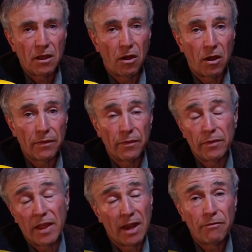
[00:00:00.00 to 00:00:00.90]
on
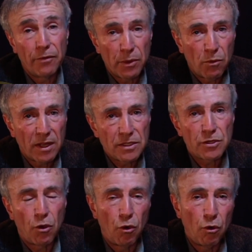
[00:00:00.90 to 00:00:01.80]
everyone's
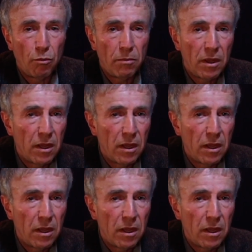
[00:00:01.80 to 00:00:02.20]
home.